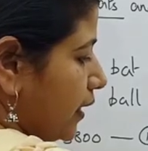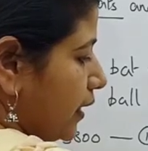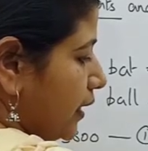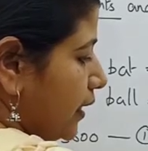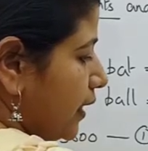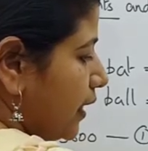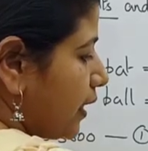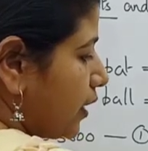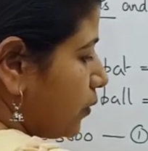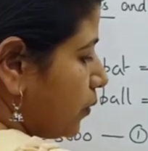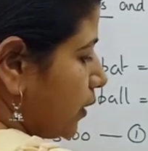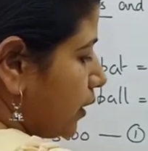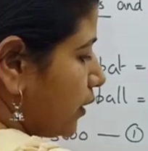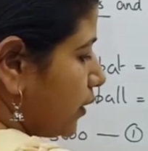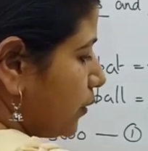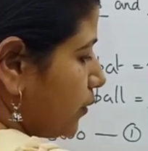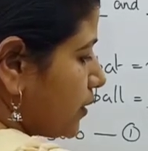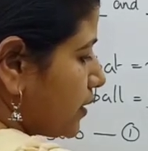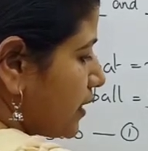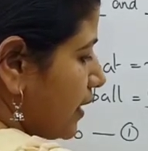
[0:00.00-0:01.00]
equal
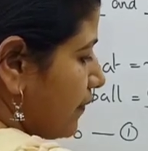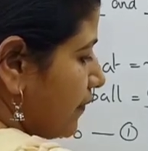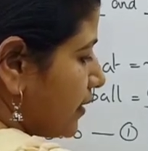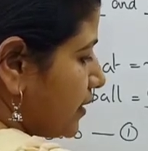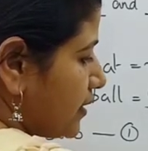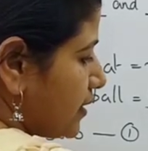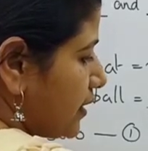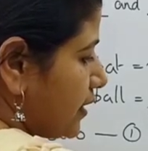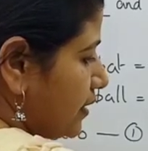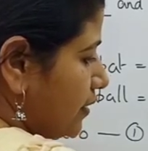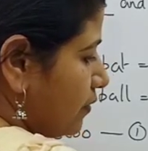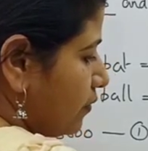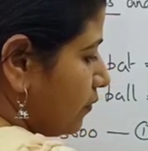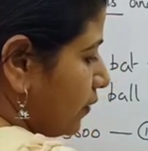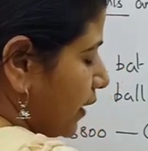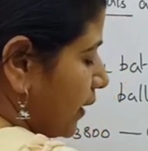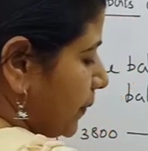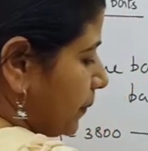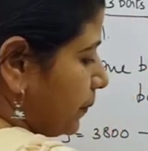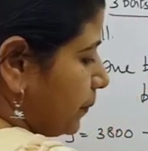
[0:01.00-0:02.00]
to
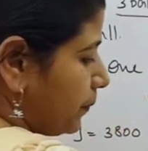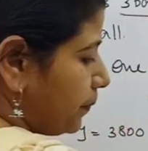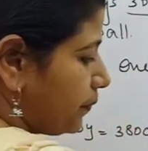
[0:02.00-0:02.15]
17y.